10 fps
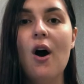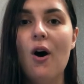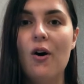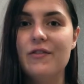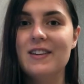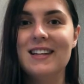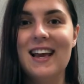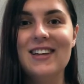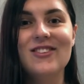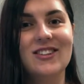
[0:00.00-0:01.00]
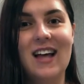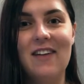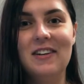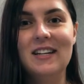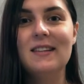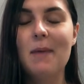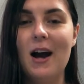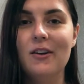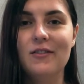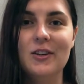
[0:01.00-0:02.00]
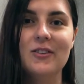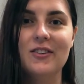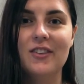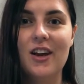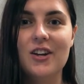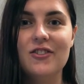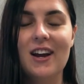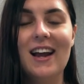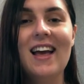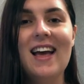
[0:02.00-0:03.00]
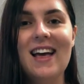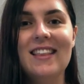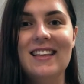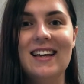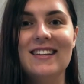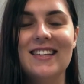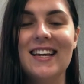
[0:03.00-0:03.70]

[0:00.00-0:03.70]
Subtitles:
Obviously, just having spinal fusion surgery, this